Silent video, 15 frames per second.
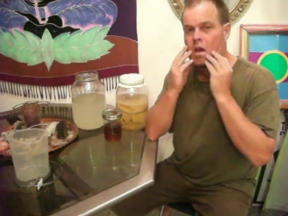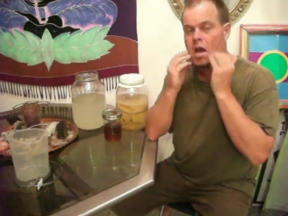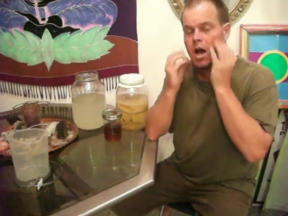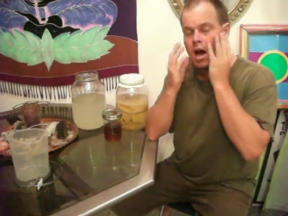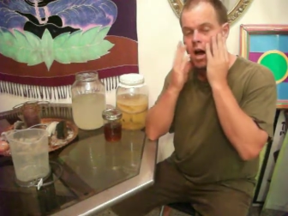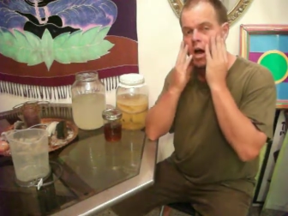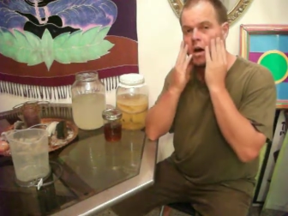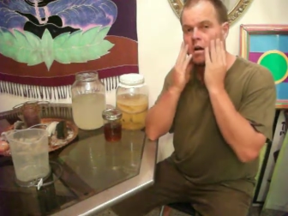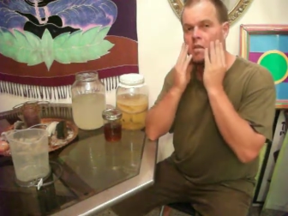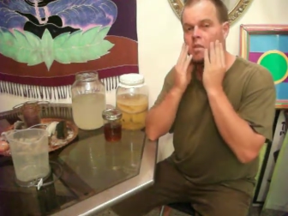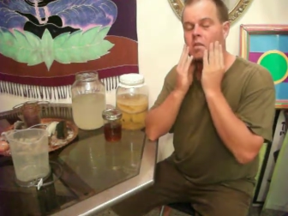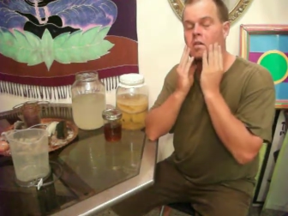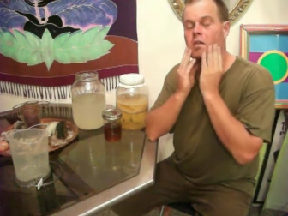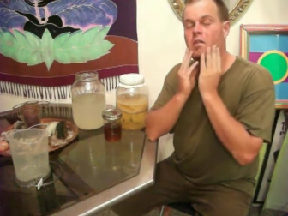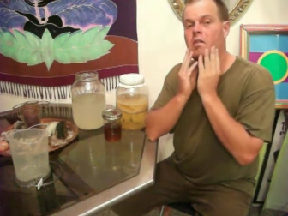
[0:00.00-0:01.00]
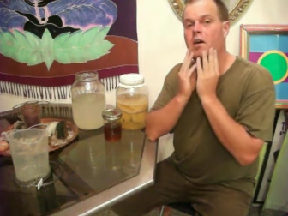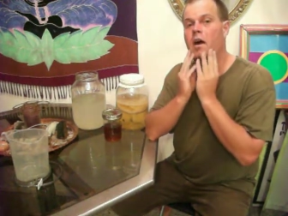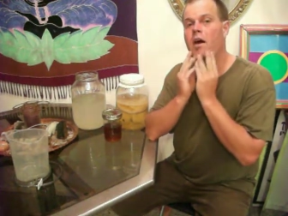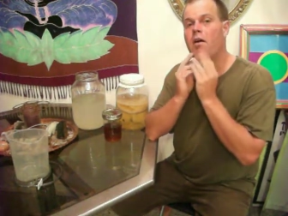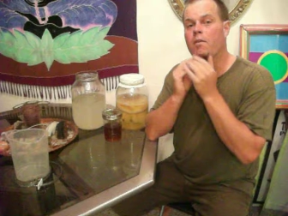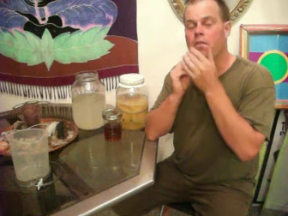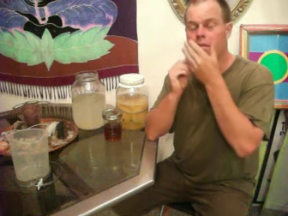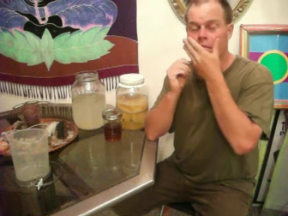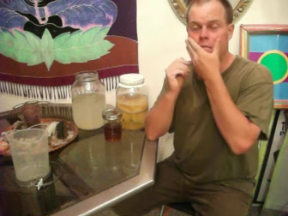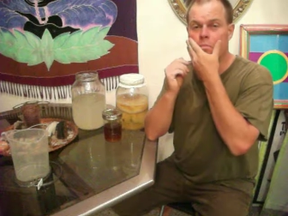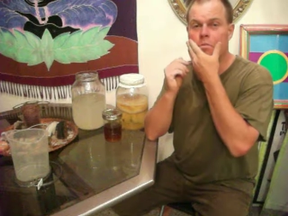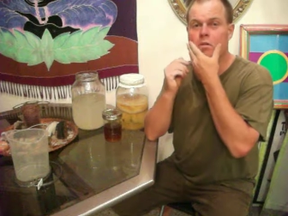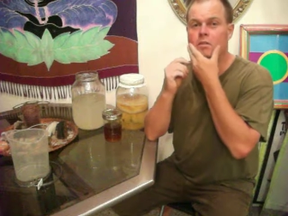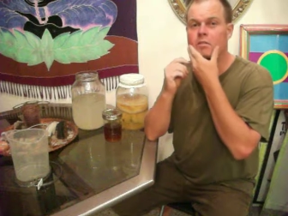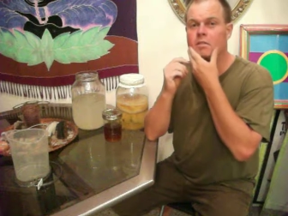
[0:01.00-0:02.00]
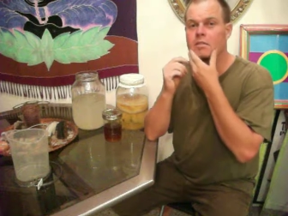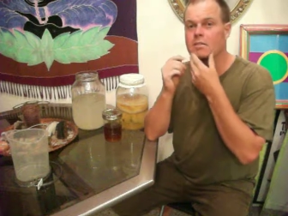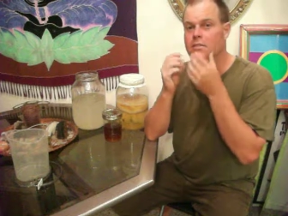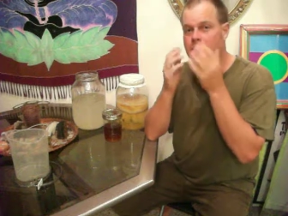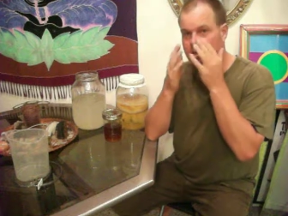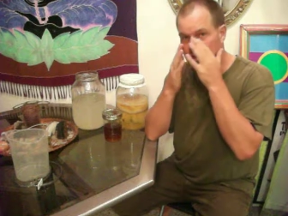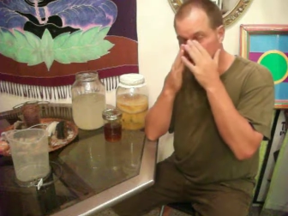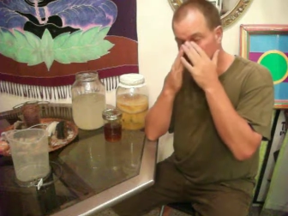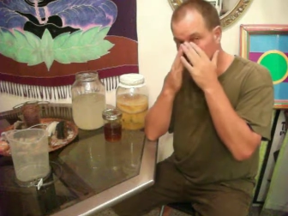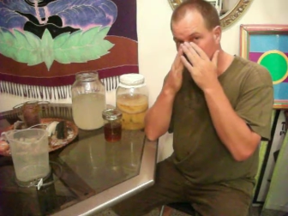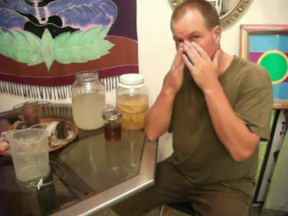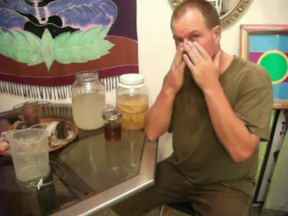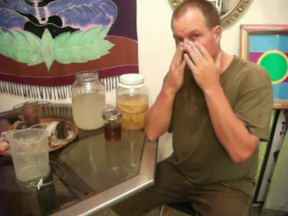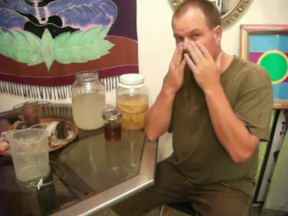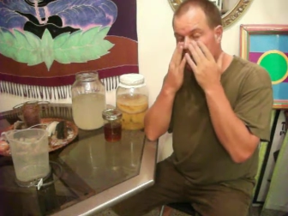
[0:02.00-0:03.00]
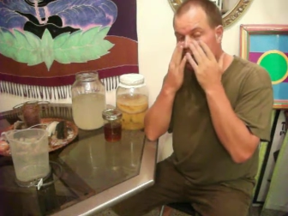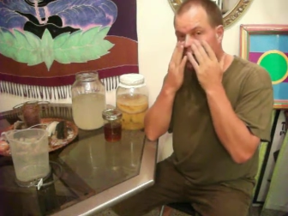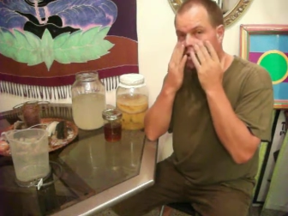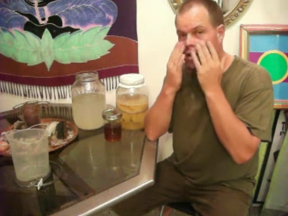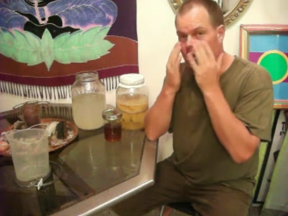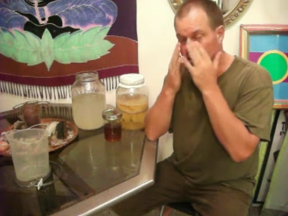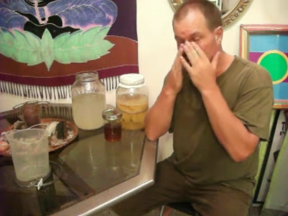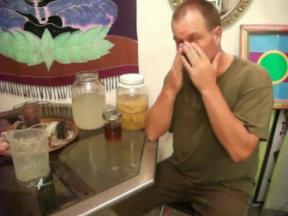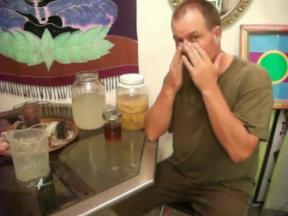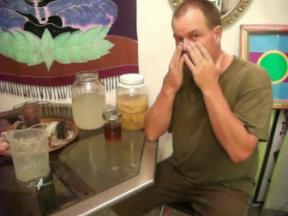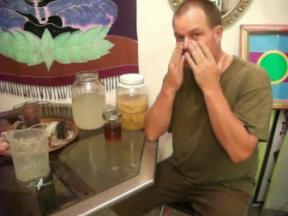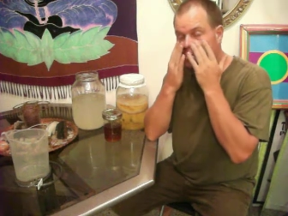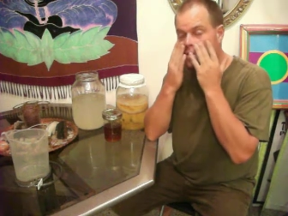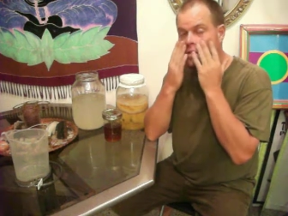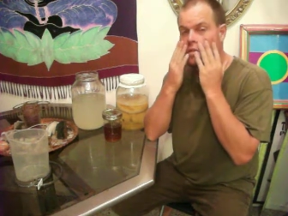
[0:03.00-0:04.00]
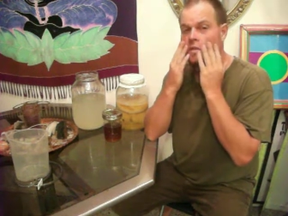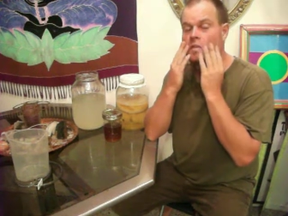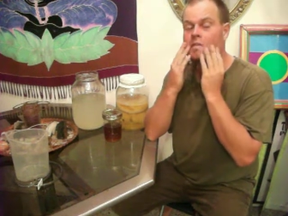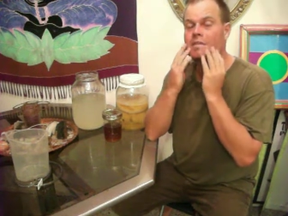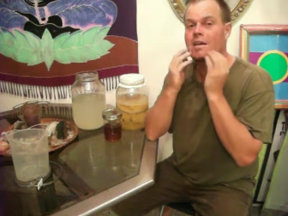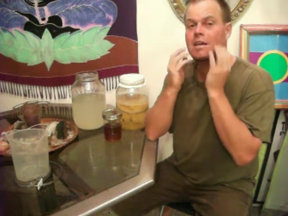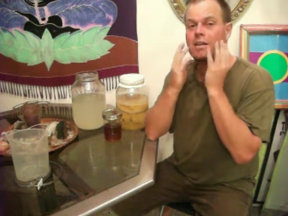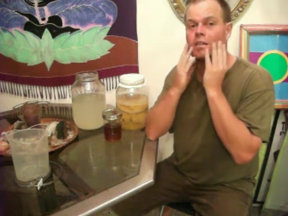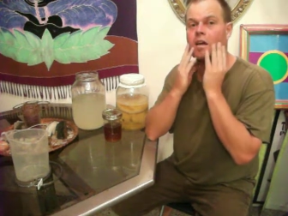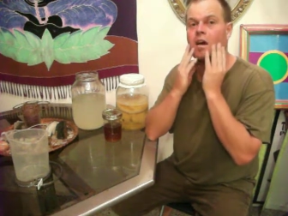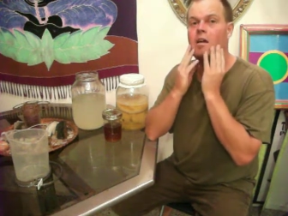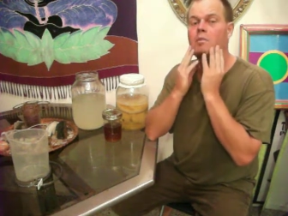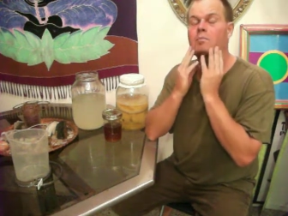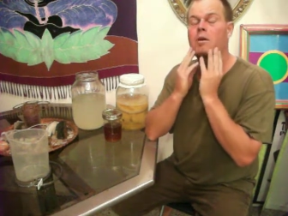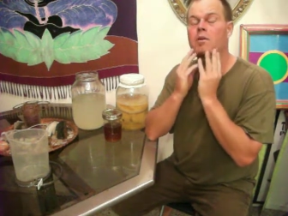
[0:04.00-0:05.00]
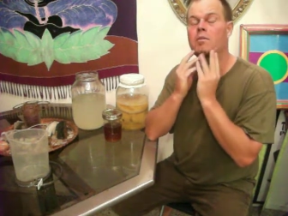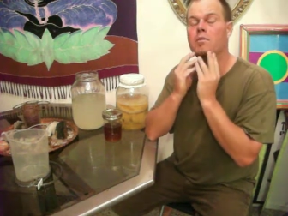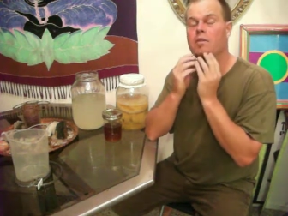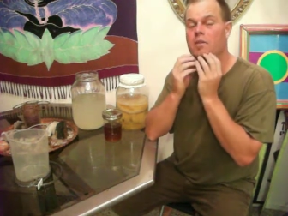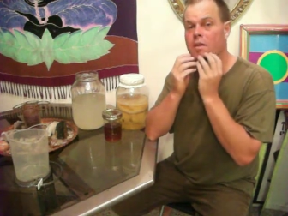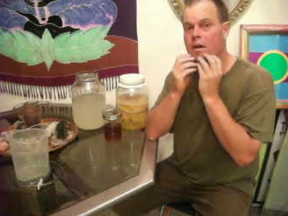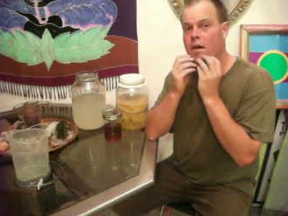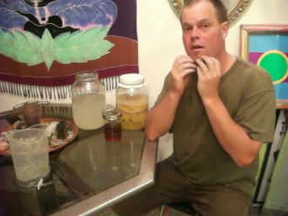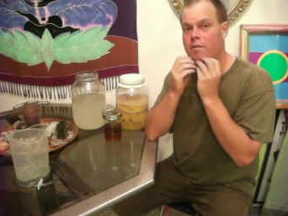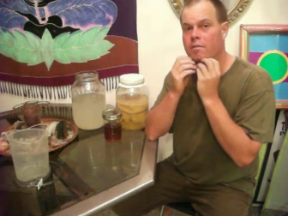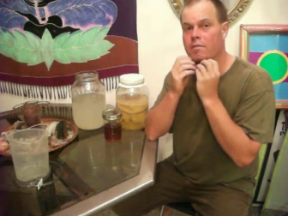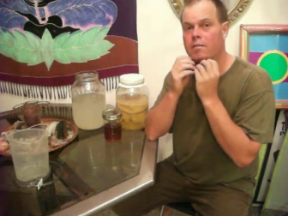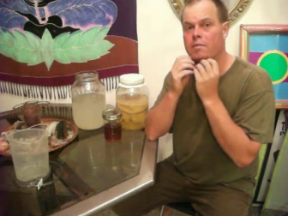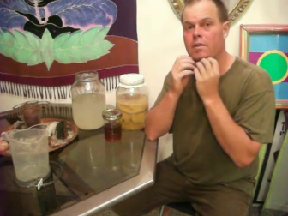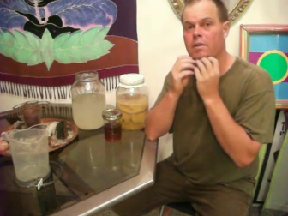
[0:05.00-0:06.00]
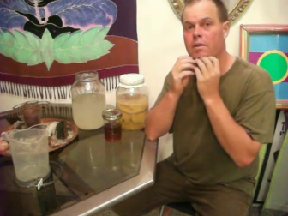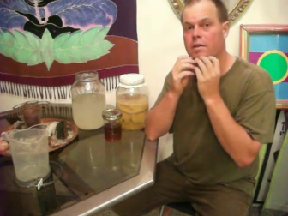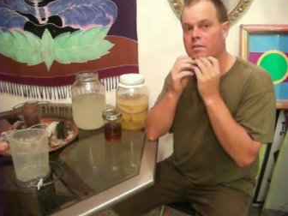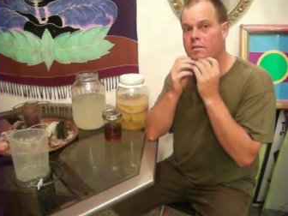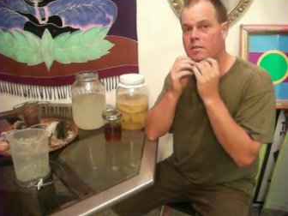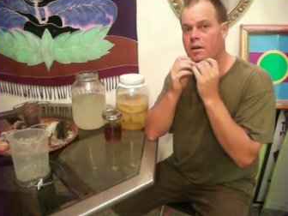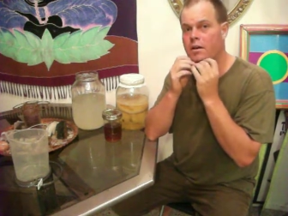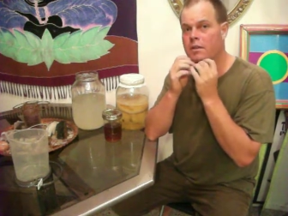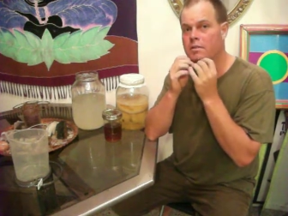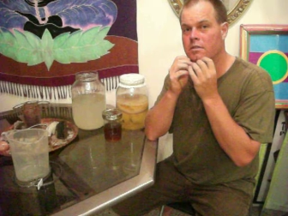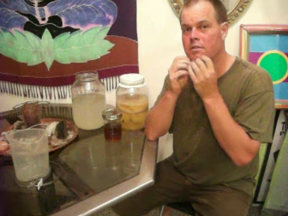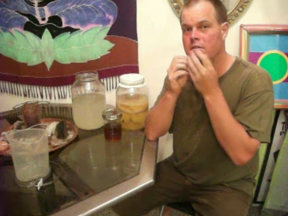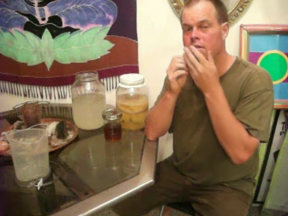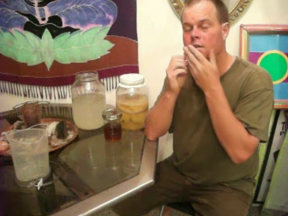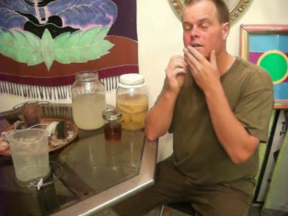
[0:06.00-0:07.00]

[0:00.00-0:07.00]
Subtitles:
The health of a person's skin will typically say a lot about the health of their insides.